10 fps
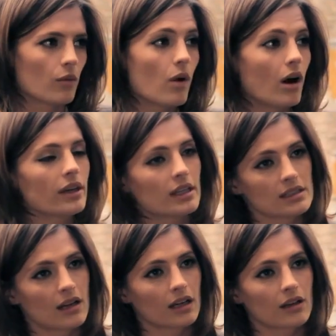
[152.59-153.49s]
Well, okay, it's
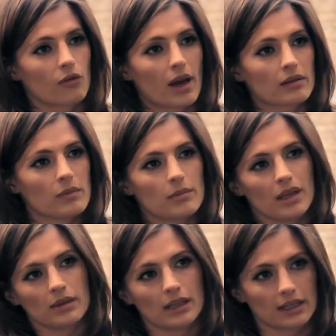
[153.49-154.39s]
not going to affect me
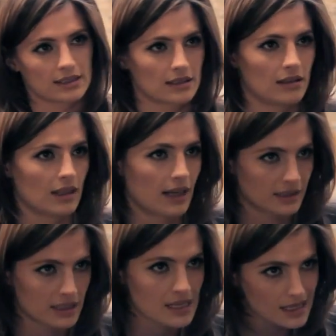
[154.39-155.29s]
maybe in the
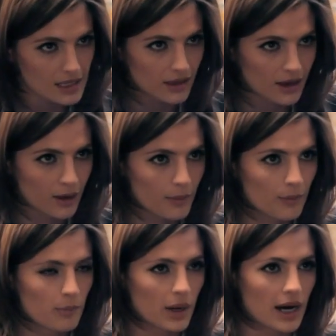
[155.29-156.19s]
next year,
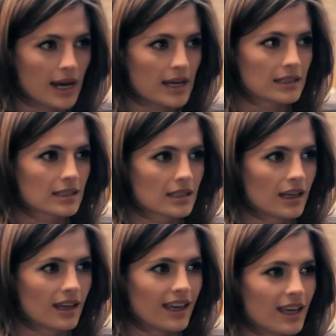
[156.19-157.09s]
but
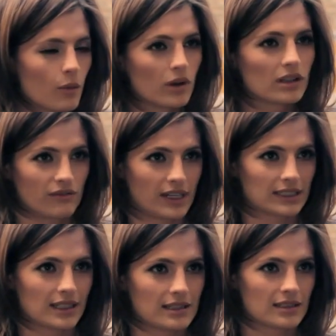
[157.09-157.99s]
it will affect
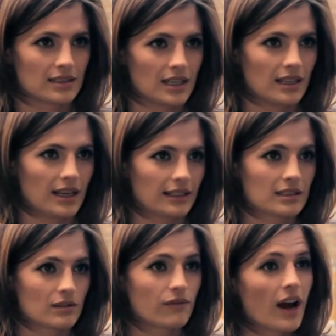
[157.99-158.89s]
us in the next
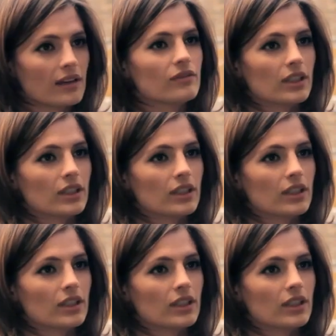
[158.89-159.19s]
5